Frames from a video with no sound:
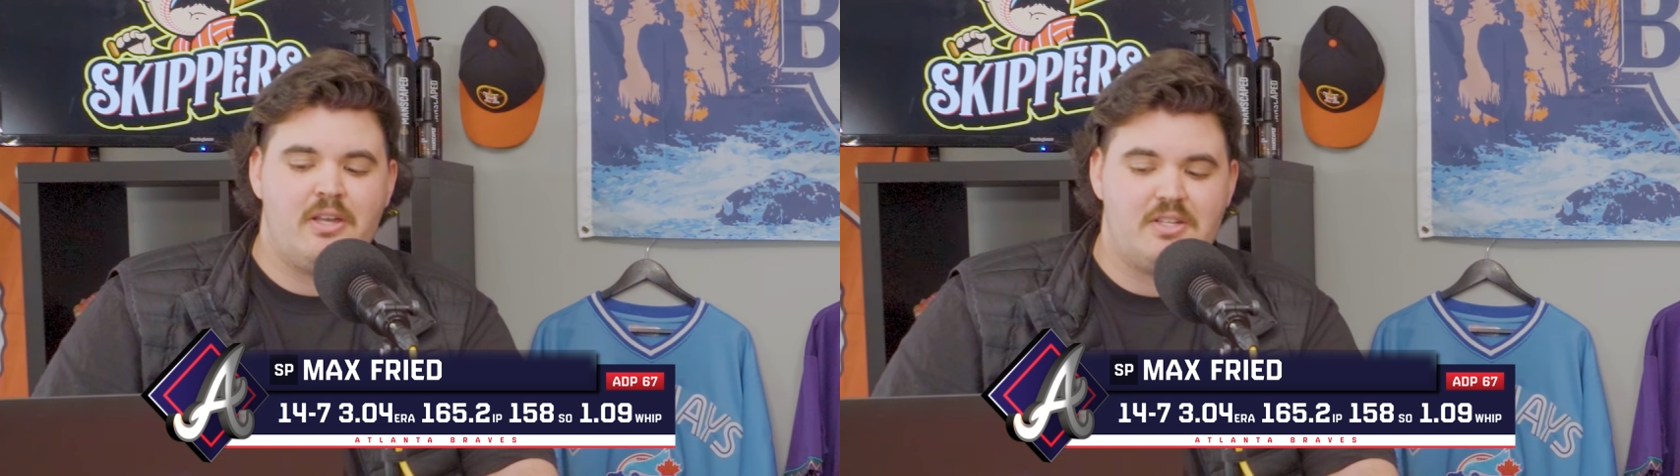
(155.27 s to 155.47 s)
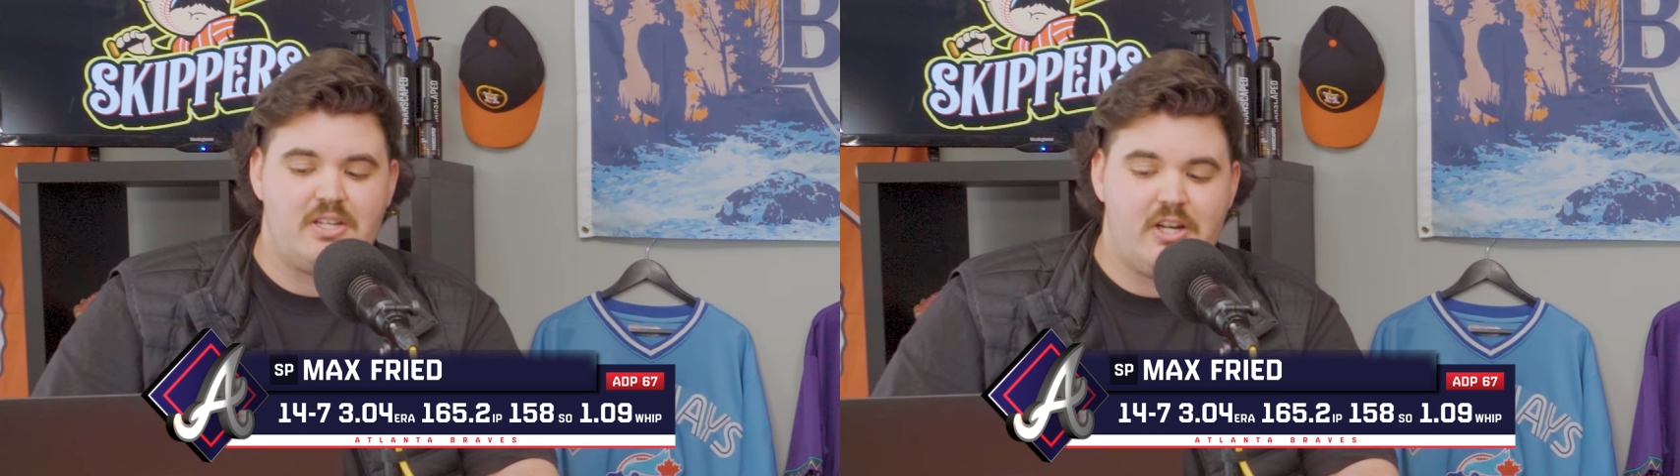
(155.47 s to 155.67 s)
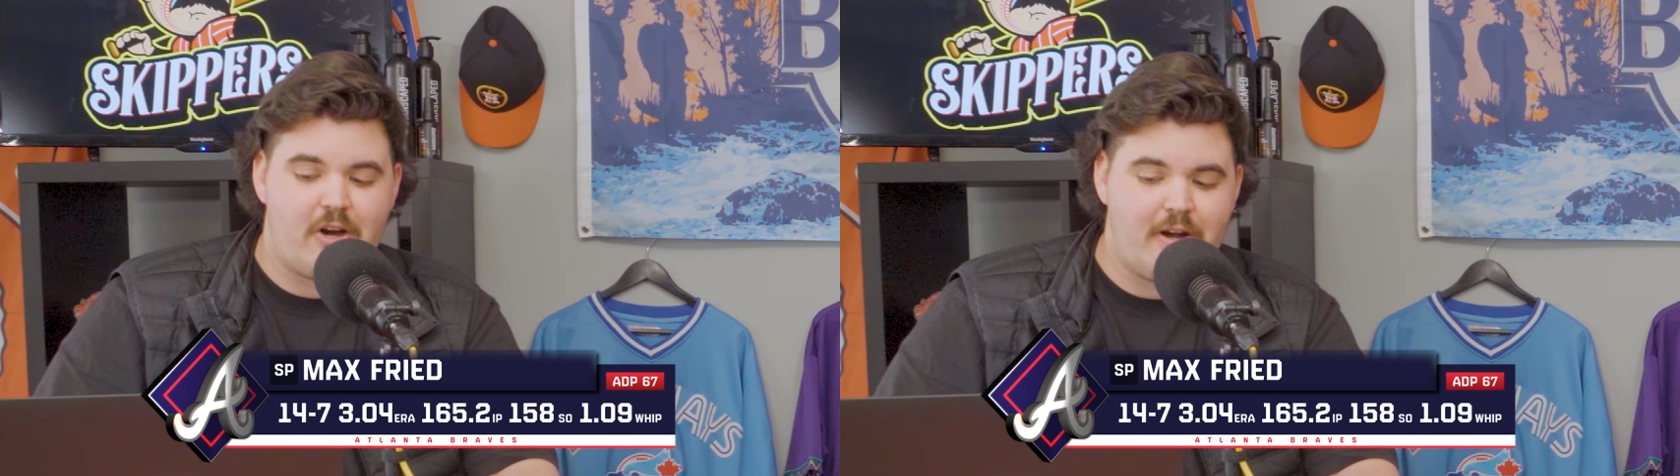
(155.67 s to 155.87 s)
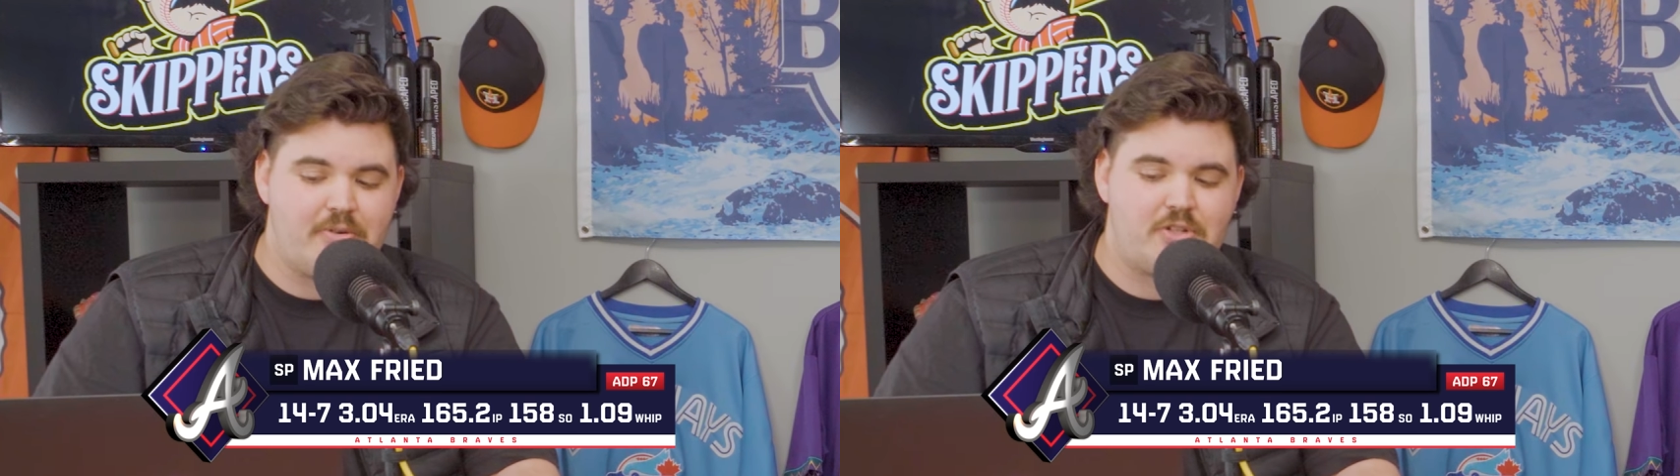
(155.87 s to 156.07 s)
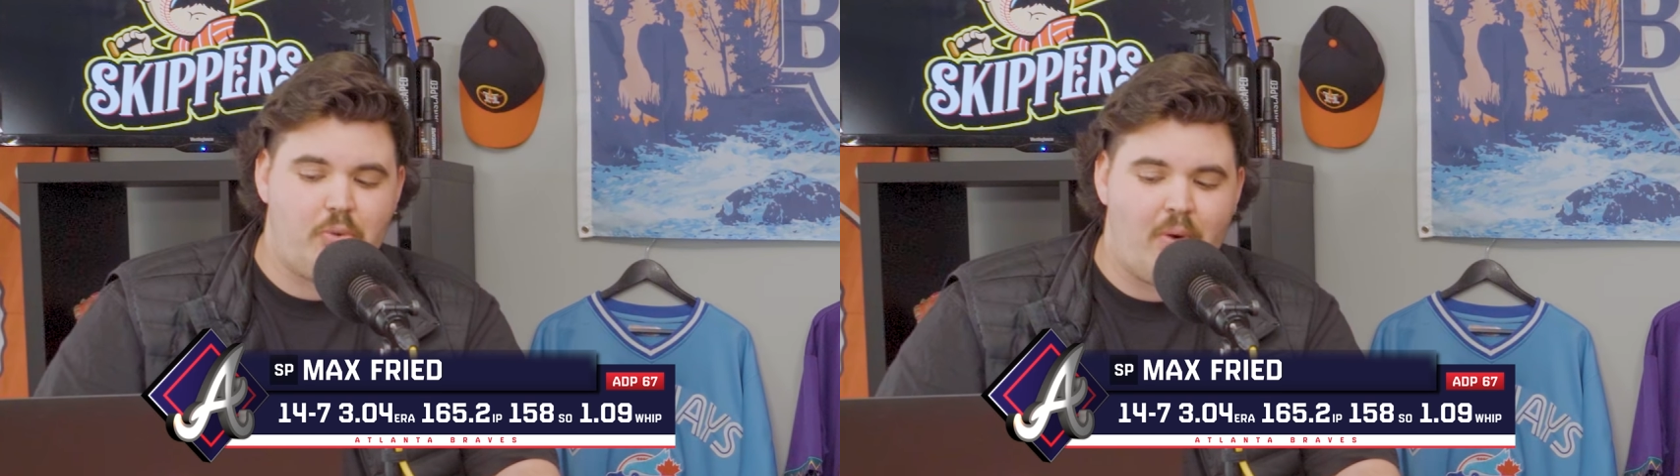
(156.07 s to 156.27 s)
His ERA
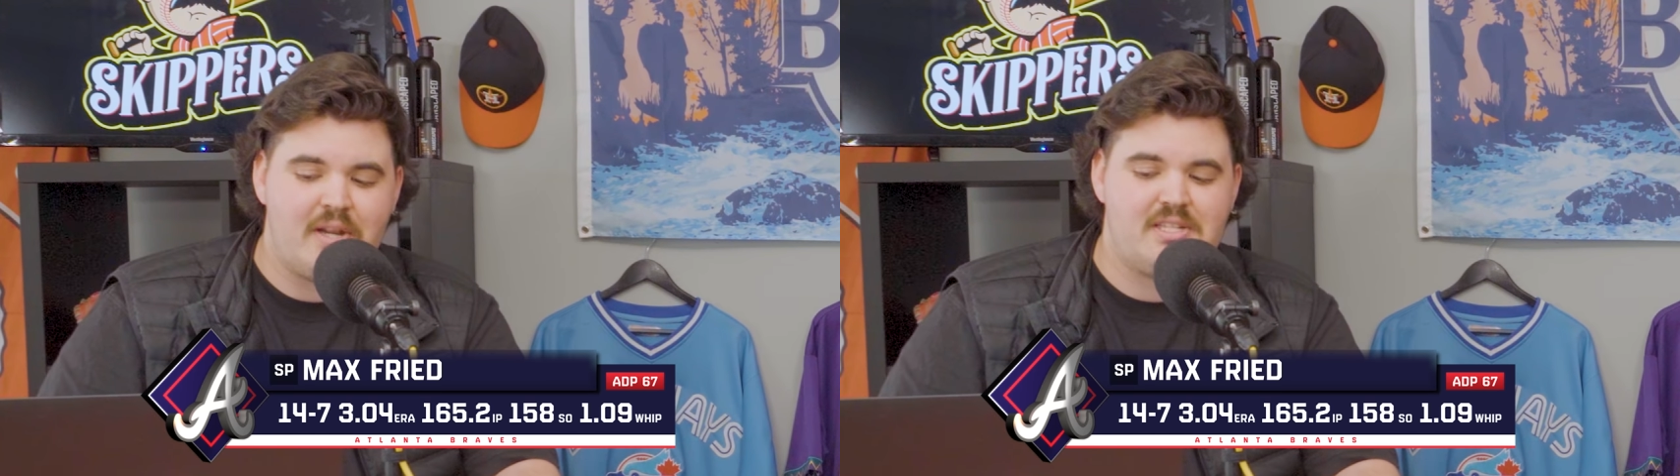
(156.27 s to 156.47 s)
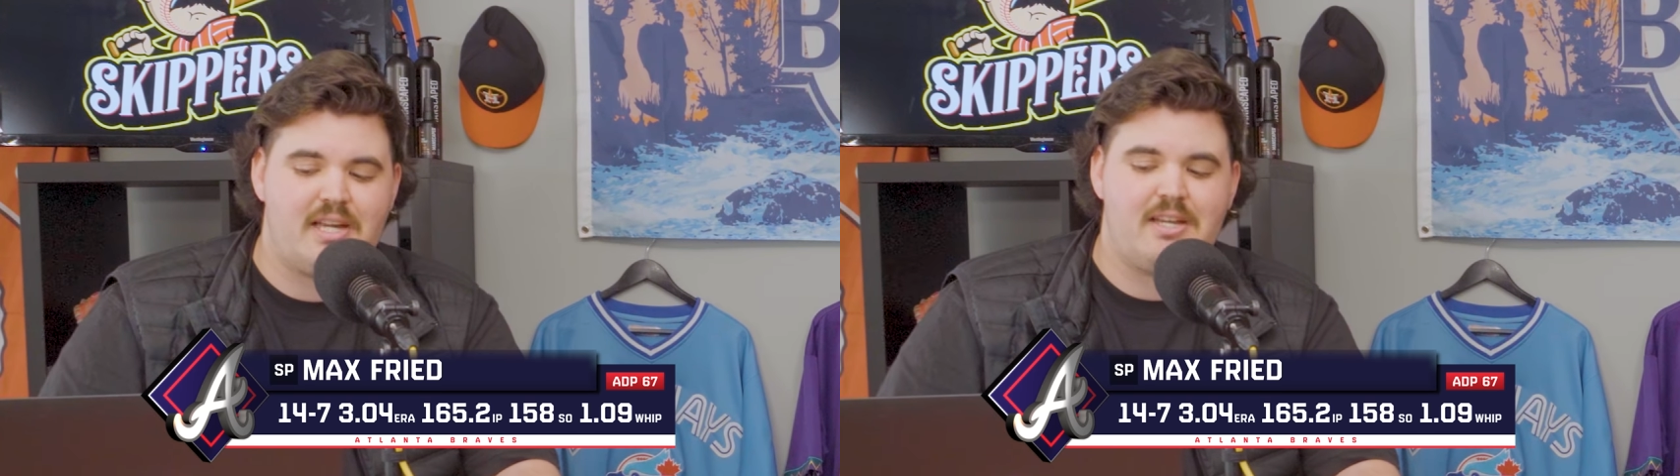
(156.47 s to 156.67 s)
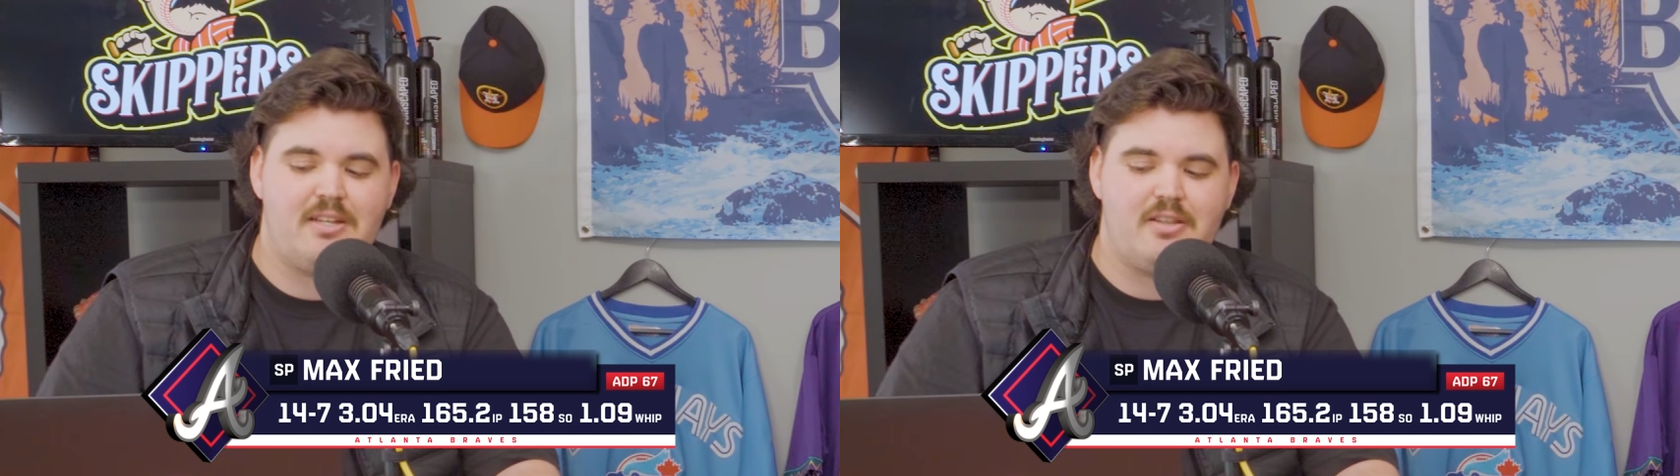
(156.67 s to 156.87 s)
was 22nd